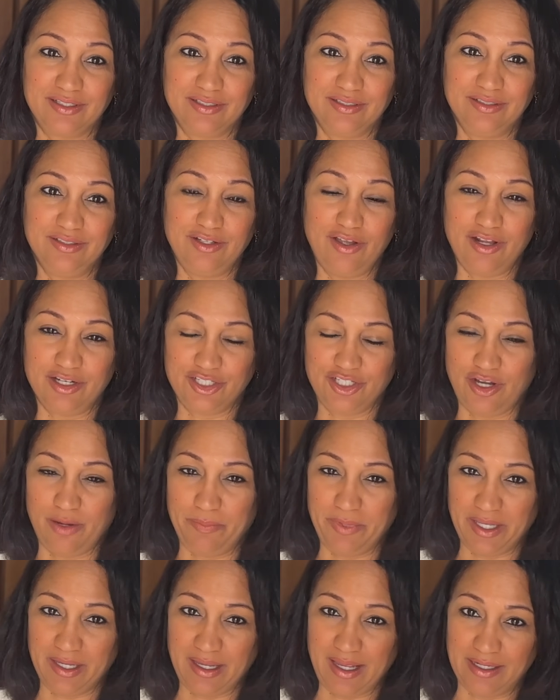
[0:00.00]
not
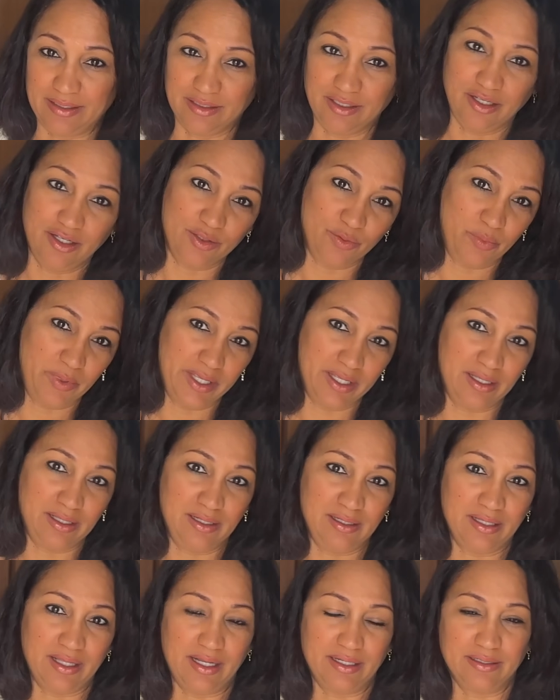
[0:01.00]
shopping at Goodwill and